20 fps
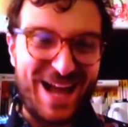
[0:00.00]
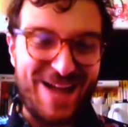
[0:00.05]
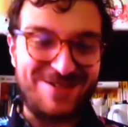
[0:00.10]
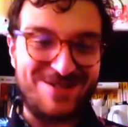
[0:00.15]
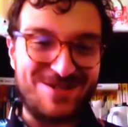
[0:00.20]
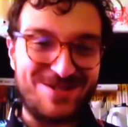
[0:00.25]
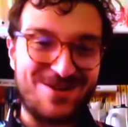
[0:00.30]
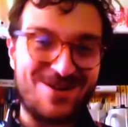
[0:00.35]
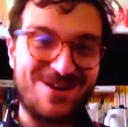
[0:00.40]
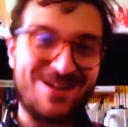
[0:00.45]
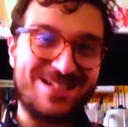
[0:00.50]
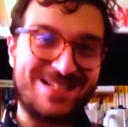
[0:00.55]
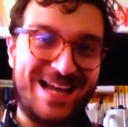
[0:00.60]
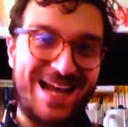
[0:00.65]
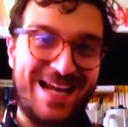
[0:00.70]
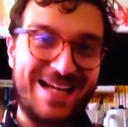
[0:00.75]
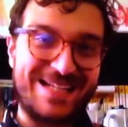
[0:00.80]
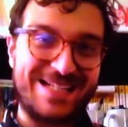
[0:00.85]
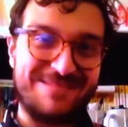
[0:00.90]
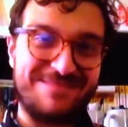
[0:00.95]
And Shark
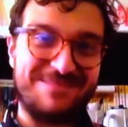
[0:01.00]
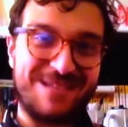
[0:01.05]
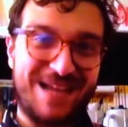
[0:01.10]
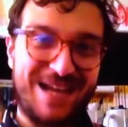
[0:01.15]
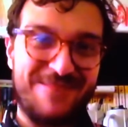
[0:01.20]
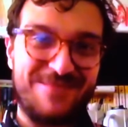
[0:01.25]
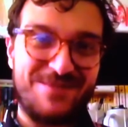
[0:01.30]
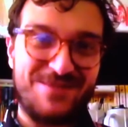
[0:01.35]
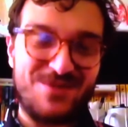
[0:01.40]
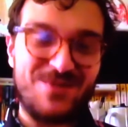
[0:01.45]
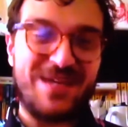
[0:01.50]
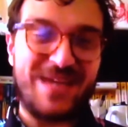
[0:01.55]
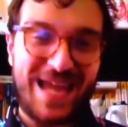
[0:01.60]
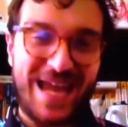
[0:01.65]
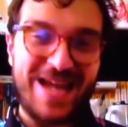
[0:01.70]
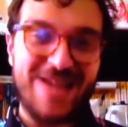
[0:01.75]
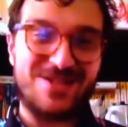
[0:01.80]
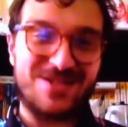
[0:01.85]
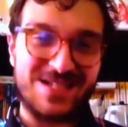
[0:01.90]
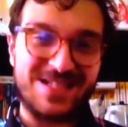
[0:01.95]
Tank, sometimes you
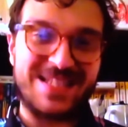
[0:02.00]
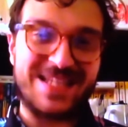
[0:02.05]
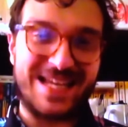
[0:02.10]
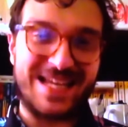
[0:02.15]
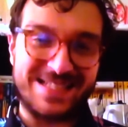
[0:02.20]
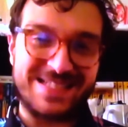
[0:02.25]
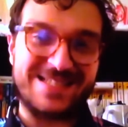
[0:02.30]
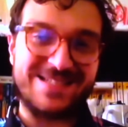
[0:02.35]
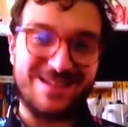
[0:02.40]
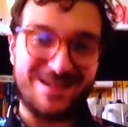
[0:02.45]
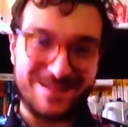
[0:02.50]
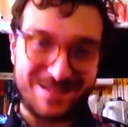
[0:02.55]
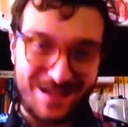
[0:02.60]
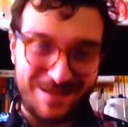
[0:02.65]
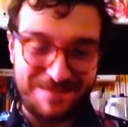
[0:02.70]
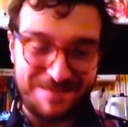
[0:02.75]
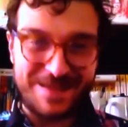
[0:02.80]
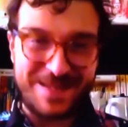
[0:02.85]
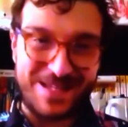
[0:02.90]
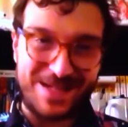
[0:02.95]
can just get sucked
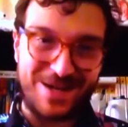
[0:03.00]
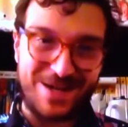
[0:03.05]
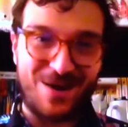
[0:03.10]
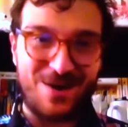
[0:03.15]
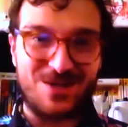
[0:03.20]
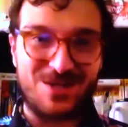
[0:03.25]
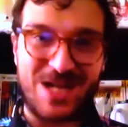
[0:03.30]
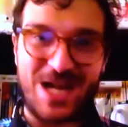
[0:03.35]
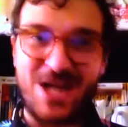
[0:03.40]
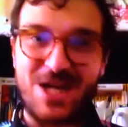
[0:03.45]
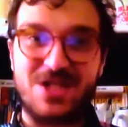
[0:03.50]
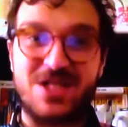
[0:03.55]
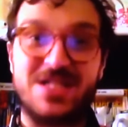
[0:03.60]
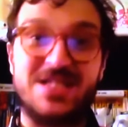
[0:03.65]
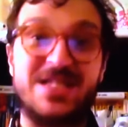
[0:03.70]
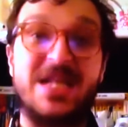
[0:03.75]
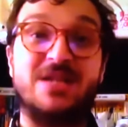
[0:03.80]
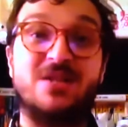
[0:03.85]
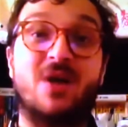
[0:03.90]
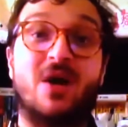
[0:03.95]
up in the negotiation and
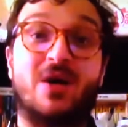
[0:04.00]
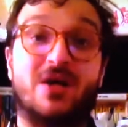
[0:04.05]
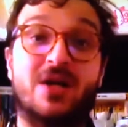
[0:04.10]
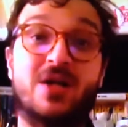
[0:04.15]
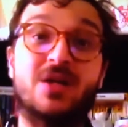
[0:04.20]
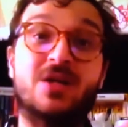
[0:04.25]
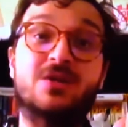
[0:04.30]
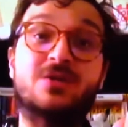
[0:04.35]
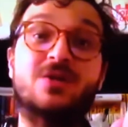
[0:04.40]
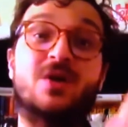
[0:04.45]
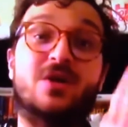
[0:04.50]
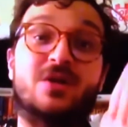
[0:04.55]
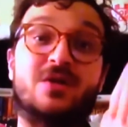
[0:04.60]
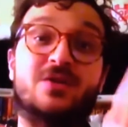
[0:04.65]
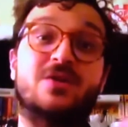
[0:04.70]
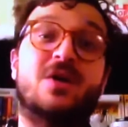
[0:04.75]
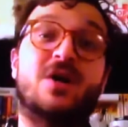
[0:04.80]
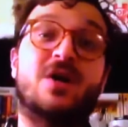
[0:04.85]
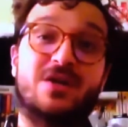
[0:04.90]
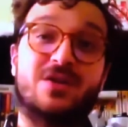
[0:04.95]
say, look. The
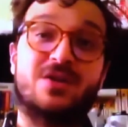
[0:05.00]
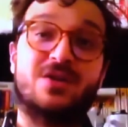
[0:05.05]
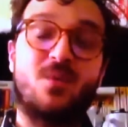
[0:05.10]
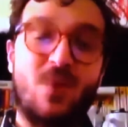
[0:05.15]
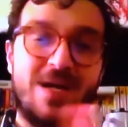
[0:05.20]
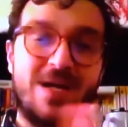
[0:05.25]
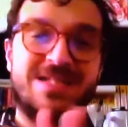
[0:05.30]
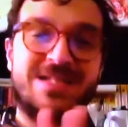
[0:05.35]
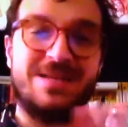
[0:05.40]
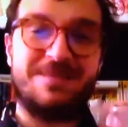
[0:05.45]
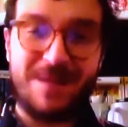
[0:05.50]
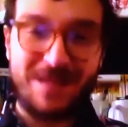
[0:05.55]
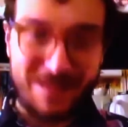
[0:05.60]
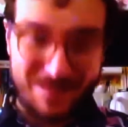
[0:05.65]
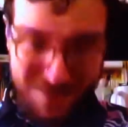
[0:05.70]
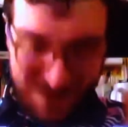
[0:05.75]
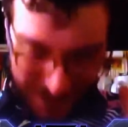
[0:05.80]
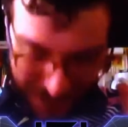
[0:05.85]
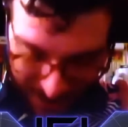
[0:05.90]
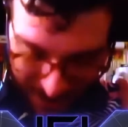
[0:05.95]
one tip I
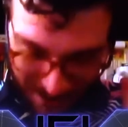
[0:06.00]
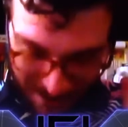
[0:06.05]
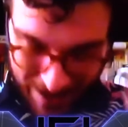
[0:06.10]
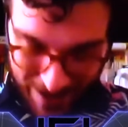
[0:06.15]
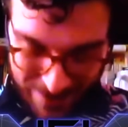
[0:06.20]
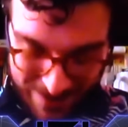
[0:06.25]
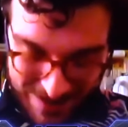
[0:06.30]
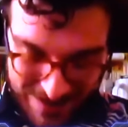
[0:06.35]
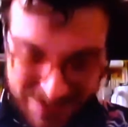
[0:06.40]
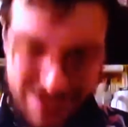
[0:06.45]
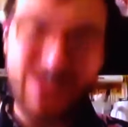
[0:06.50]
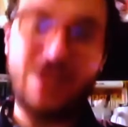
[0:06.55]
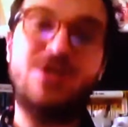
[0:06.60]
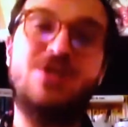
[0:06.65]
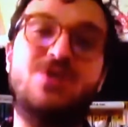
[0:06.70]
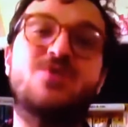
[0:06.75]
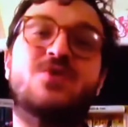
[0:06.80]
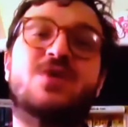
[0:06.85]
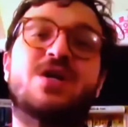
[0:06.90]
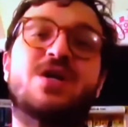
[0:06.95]
love to throw out is
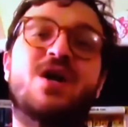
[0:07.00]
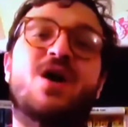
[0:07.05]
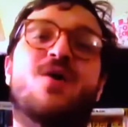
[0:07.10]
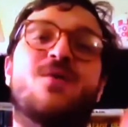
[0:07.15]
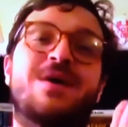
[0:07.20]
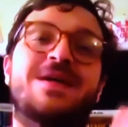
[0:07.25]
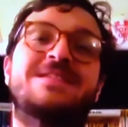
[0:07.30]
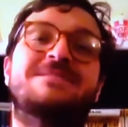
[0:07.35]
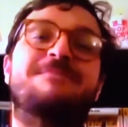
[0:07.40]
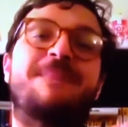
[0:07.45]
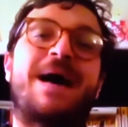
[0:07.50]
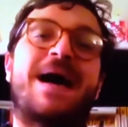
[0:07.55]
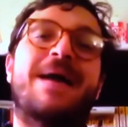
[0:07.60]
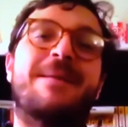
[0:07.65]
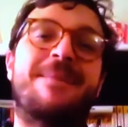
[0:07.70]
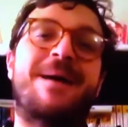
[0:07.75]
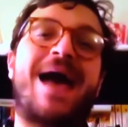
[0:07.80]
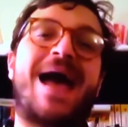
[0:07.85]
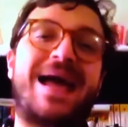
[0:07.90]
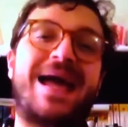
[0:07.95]
you can always buy
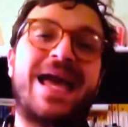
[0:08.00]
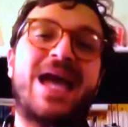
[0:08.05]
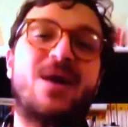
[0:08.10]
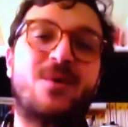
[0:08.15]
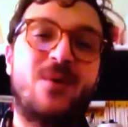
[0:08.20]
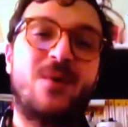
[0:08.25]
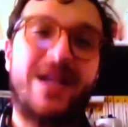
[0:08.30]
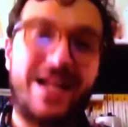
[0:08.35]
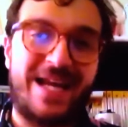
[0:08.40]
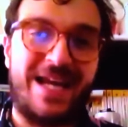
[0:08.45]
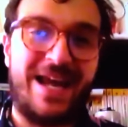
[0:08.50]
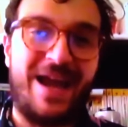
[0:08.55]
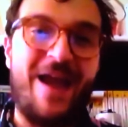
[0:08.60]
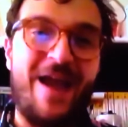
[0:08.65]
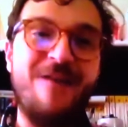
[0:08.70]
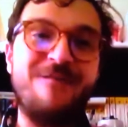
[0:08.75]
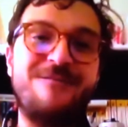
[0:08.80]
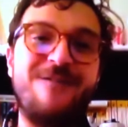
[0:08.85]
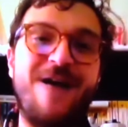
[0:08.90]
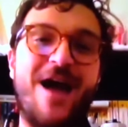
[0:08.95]
back equity.
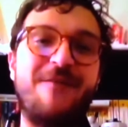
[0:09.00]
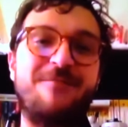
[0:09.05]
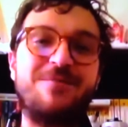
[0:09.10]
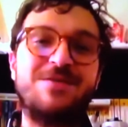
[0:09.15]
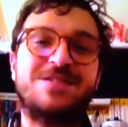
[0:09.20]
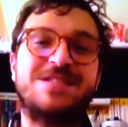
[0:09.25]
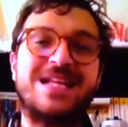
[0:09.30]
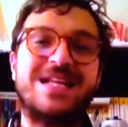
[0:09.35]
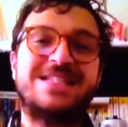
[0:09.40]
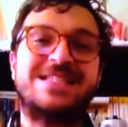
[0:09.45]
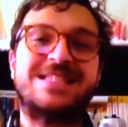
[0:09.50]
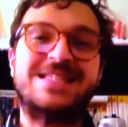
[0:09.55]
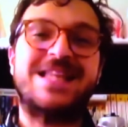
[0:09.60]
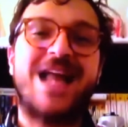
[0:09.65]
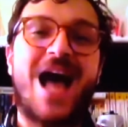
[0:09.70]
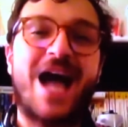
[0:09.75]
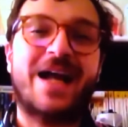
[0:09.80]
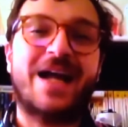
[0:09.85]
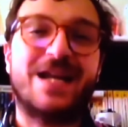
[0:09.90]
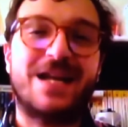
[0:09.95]
5%'s
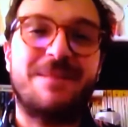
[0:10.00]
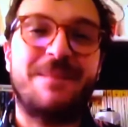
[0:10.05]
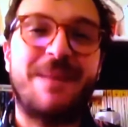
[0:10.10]
not going to